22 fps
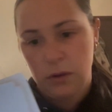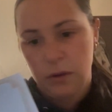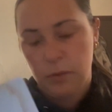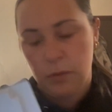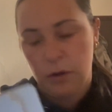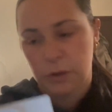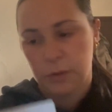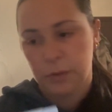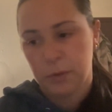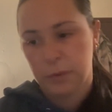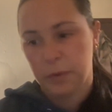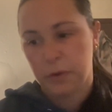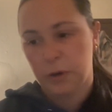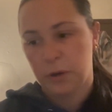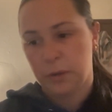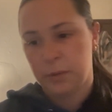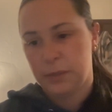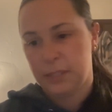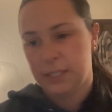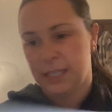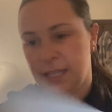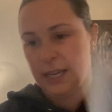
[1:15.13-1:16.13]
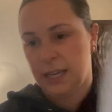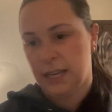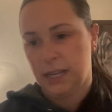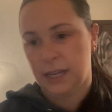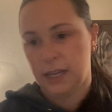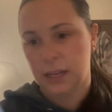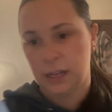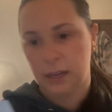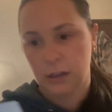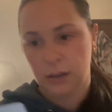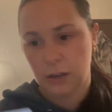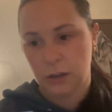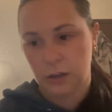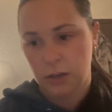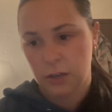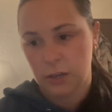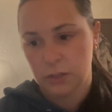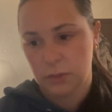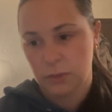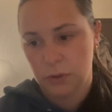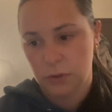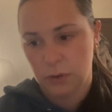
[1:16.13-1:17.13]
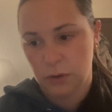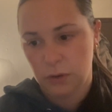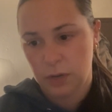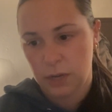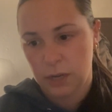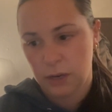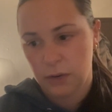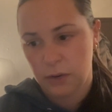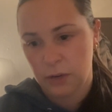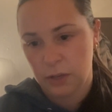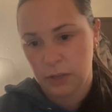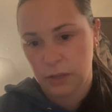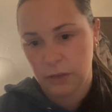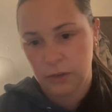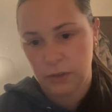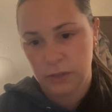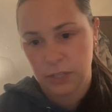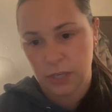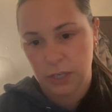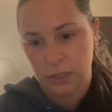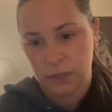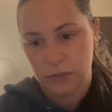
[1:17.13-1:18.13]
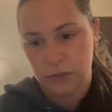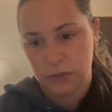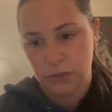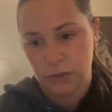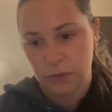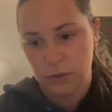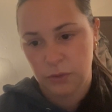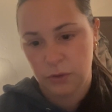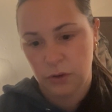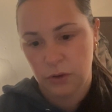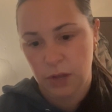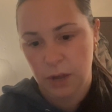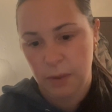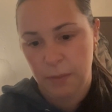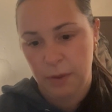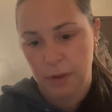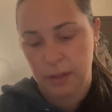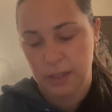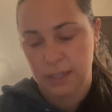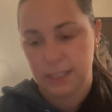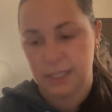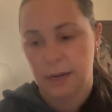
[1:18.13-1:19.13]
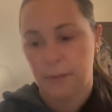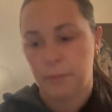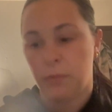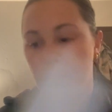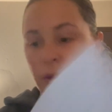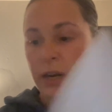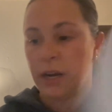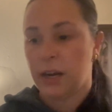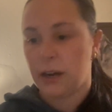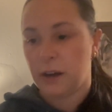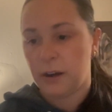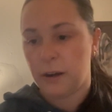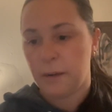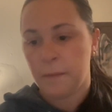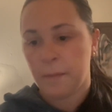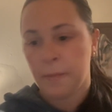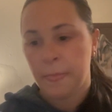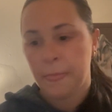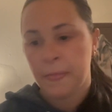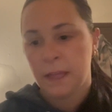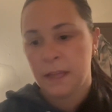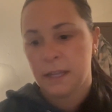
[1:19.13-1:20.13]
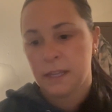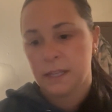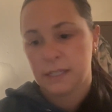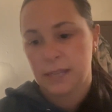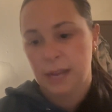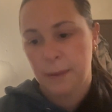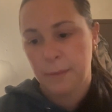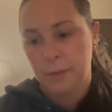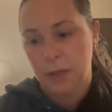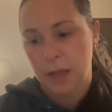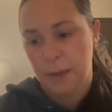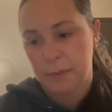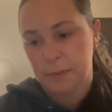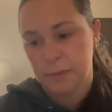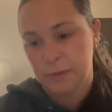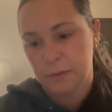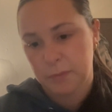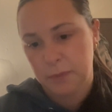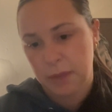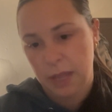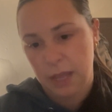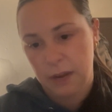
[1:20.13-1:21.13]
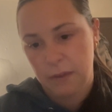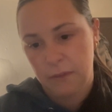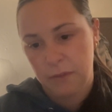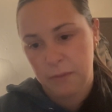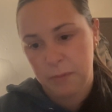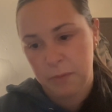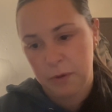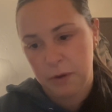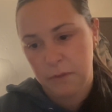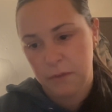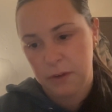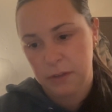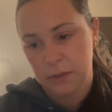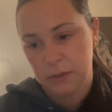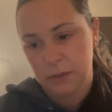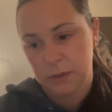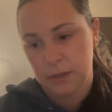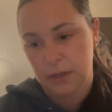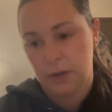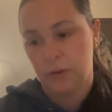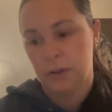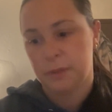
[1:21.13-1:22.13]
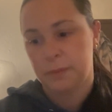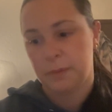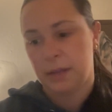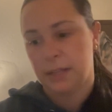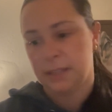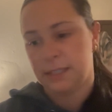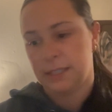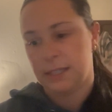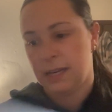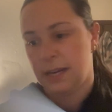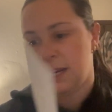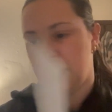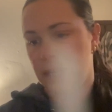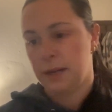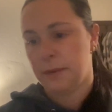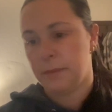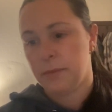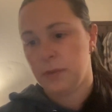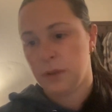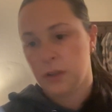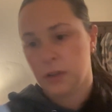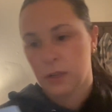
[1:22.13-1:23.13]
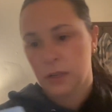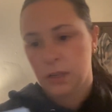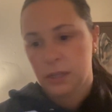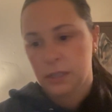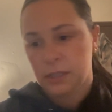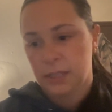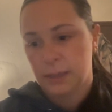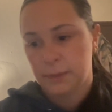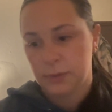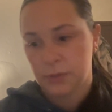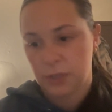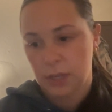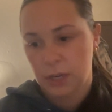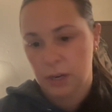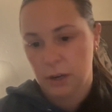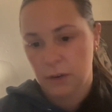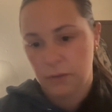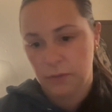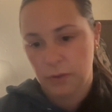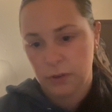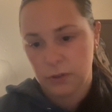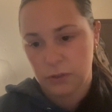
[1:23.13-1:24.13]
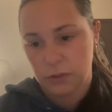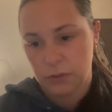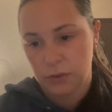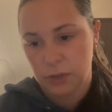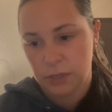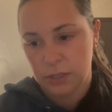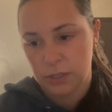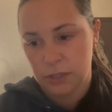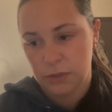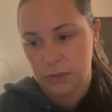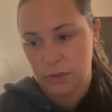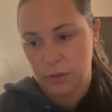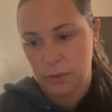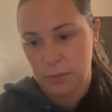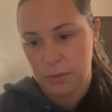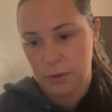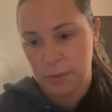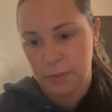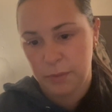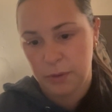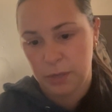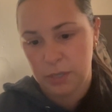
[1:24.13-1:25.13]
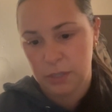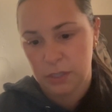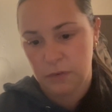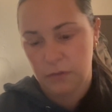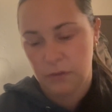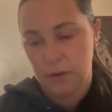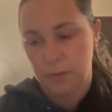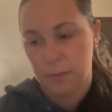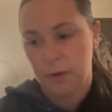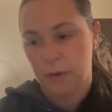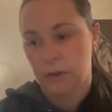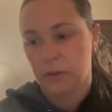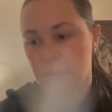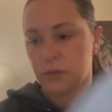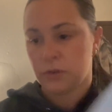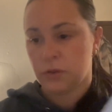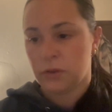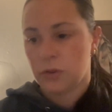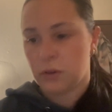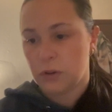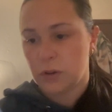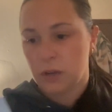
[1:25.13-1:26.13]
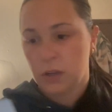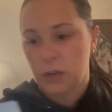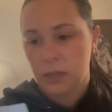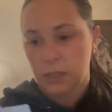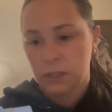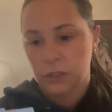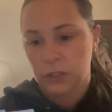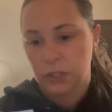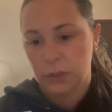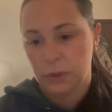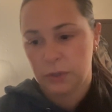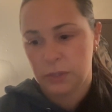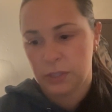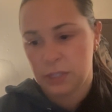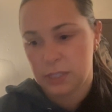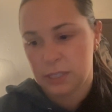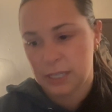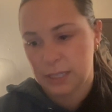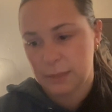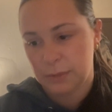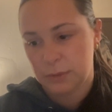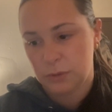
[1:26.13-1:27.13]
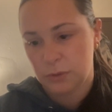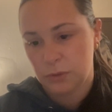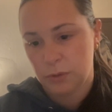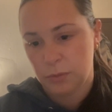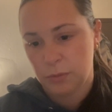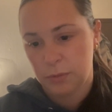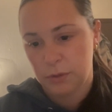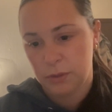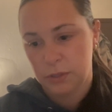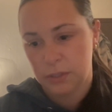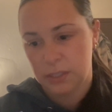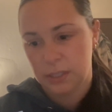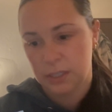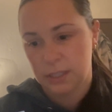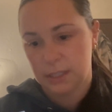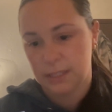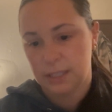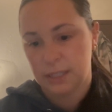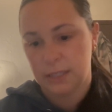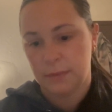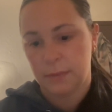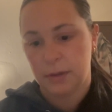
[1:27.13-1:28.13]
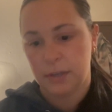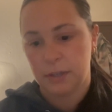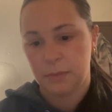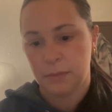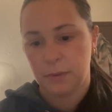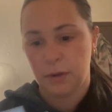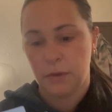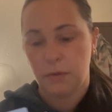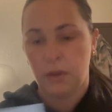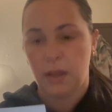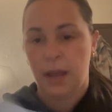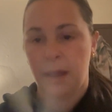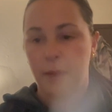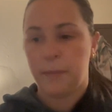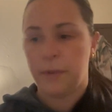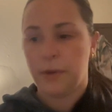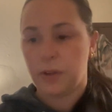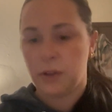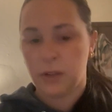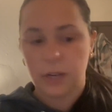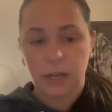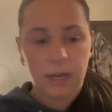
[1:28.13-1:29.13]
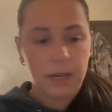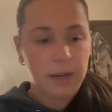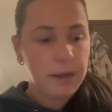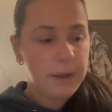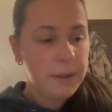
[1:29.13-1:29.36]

Multiple probe design occurs when incorrectly rejected true null hypothesis type 1 error. Time elapsed from the end of the previous inner response time. Demonstrated a functional relation to the manipulation of independent control, degree to which the assessment tool produces consistent measurement, reliability,